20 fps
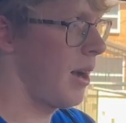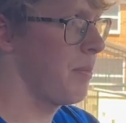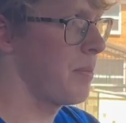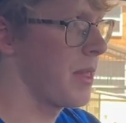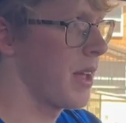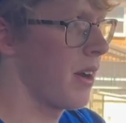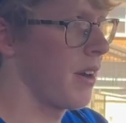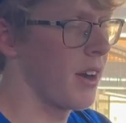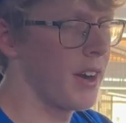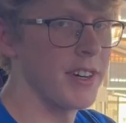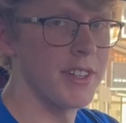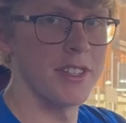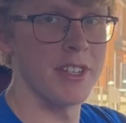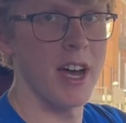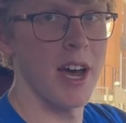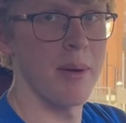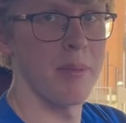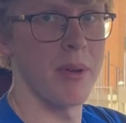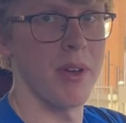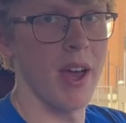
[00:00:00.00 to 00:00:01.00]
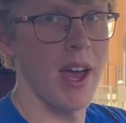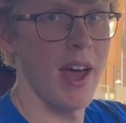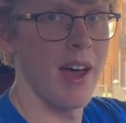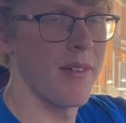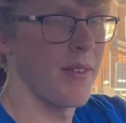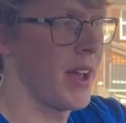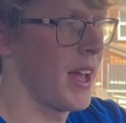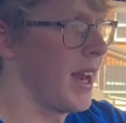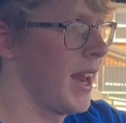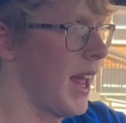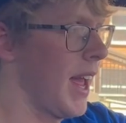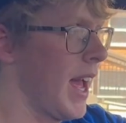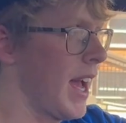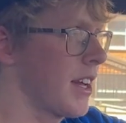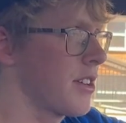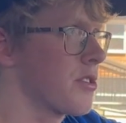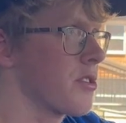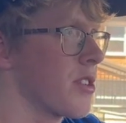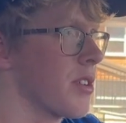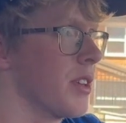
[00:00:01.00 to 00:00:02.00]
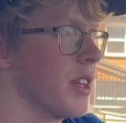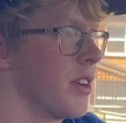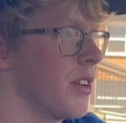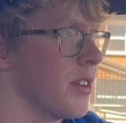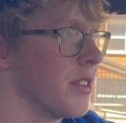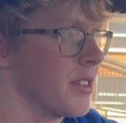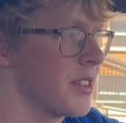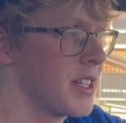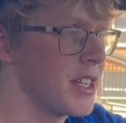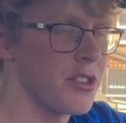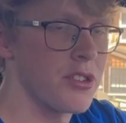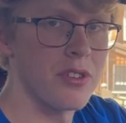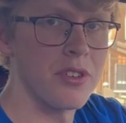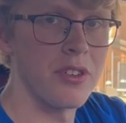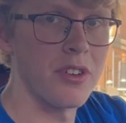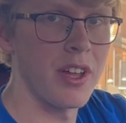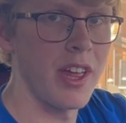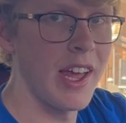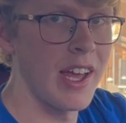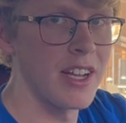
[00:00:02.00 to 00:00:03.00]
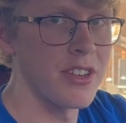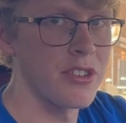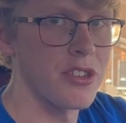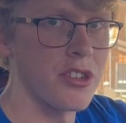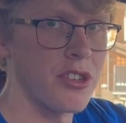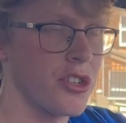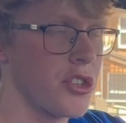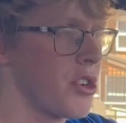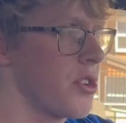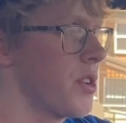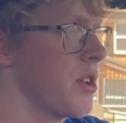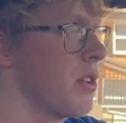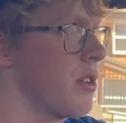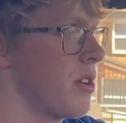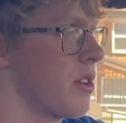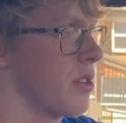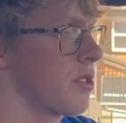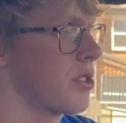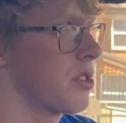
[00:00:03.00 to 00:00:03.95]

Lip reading: Up there on top, you have an extra little digital gauge to show you your